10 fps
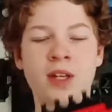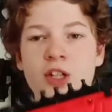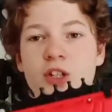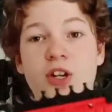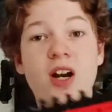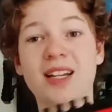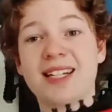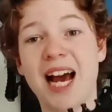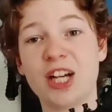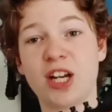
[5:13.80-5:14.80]
So you can't
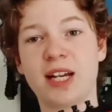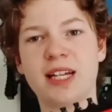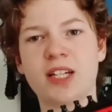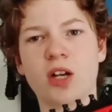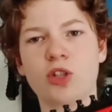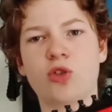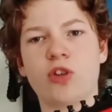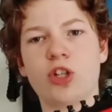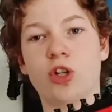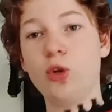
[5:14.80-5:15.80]
attach any dart
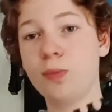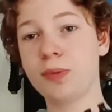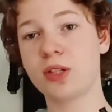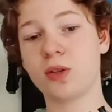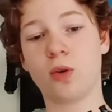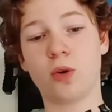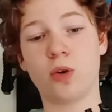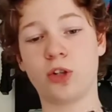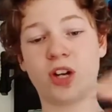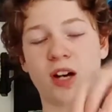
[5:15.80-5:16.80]
storage loops,
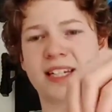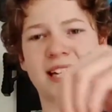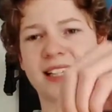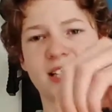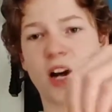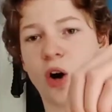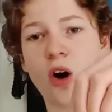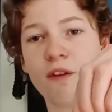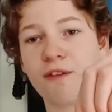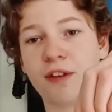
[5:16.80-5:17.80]
or you can't take this
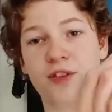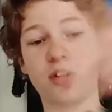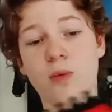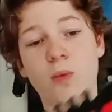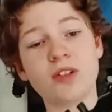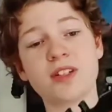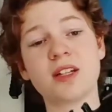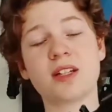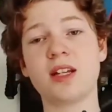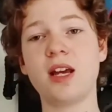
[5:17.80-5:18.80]
off if you don't want
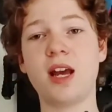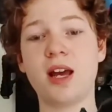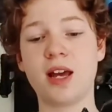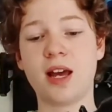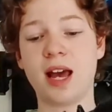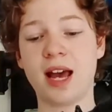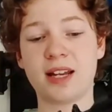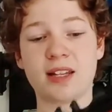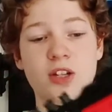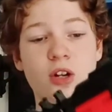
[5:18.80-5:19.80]
it.
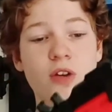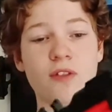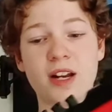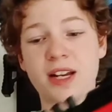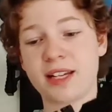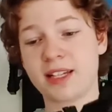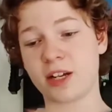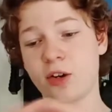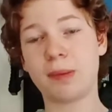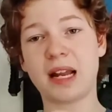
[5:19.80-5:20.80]
And there's a lot of
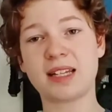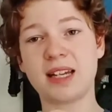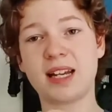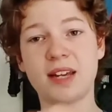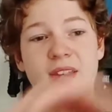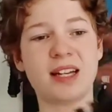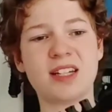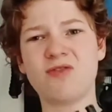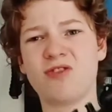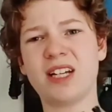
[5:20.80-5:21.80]
unnecessary plastic here that
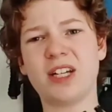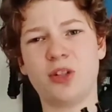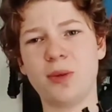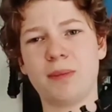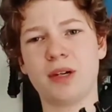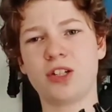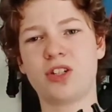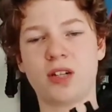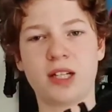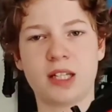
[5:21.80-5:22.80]
isn't really doing
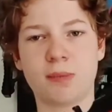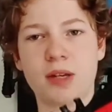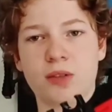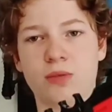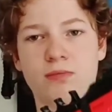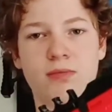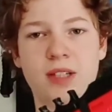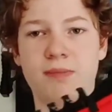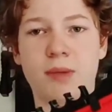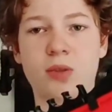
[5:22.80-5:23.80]
much. Like this muzzle.
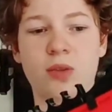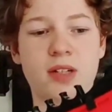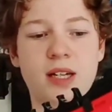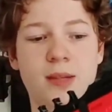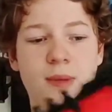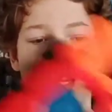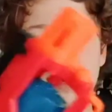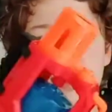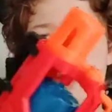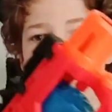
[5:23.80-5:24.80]
This muzzle doesn't need to be
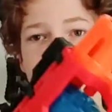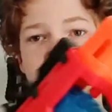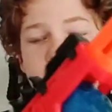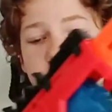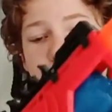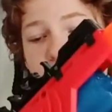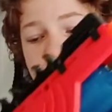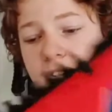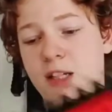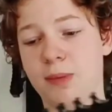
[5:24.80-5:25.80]
here. This sling mount
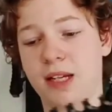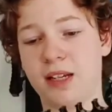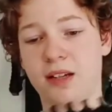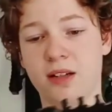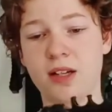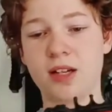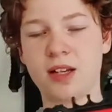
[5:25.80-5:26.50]
doesn't need to be here.